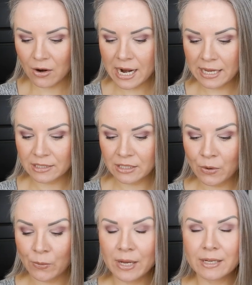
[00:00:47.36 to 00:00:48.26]
All right,
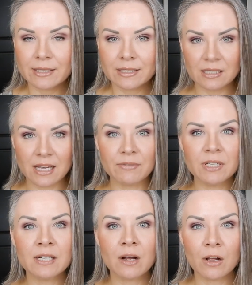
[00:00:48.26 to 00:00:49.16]
so
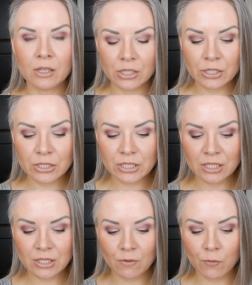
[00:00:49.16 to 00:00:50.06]

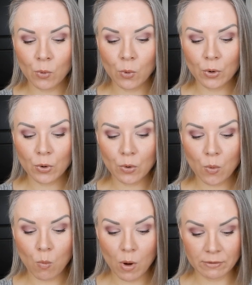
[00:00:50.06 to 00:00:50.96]
$70 for
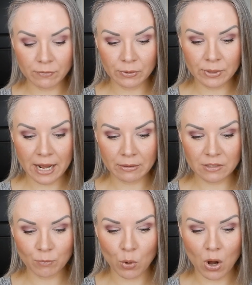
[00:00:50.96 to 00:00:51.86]
one fluid ounce
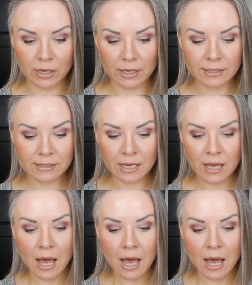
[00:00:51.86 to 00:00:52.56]
of product.